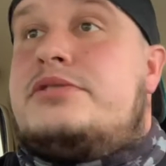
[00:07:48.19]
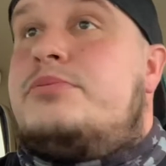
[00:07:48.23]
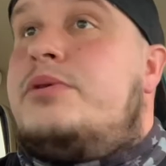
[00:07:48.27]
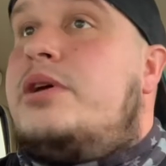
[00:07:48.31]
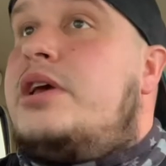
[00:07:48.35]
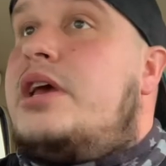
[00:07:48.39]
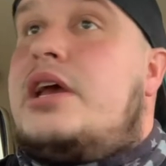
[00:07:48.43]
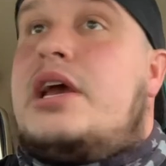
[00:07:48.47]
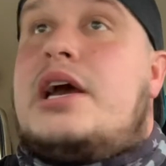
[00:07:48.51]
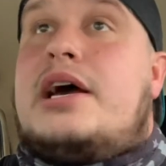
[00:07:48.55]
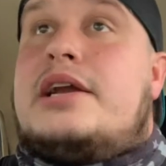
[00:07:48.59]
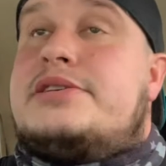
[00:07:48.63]
We
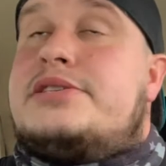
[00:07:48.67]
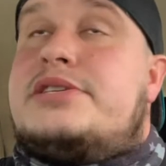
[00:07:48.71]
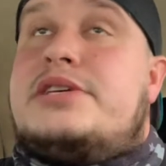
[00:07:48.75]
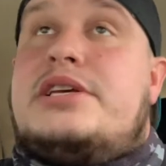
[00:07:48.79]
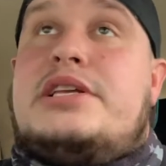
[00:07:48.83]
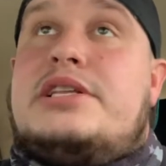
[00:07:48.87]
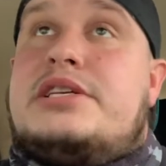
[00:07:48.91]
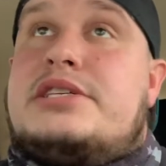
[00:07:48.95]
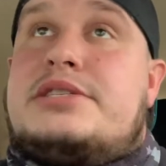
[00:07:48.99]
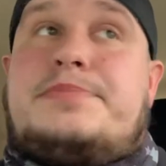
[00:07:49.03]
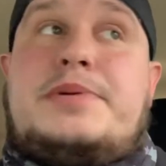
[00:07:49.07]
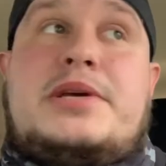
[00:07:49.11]
ain't got to see
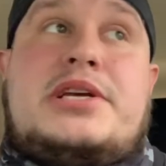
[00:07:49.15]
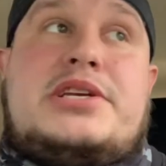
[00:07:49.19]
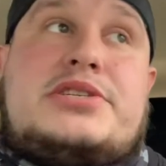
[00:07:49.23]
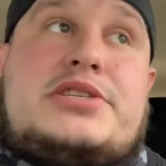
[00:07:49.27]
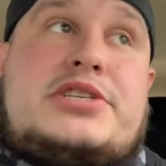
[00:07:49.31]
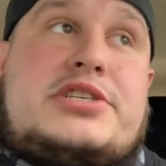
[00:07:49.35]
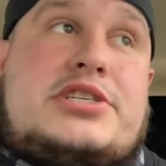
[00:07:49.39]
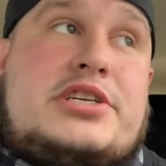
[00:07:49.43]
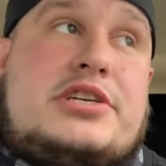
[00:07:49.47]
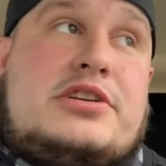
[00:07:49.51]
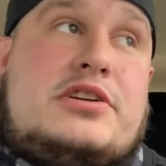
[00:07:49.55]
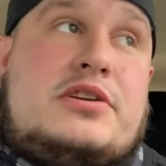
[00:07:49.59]
this piece of
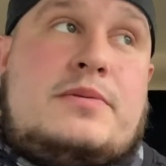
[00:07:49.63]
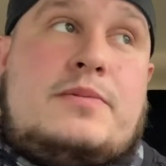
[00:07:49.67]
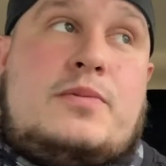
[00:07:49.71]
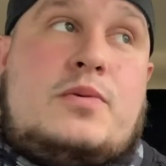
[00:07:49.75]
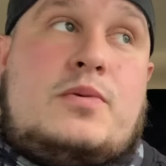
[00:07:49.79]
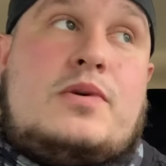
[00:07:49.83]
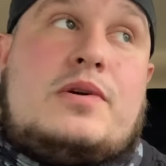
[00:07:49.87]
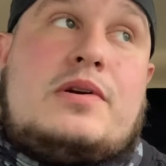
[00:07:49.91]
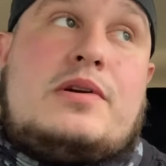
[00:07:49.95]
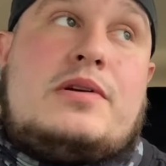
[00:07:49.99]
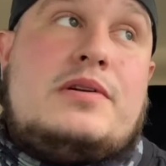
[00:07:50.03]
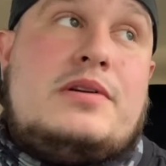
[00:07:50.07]
shit no
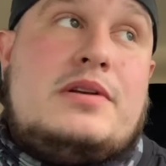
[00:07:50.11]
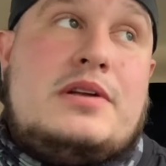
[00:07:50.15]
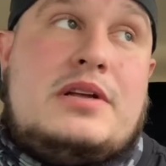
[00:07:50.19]
more.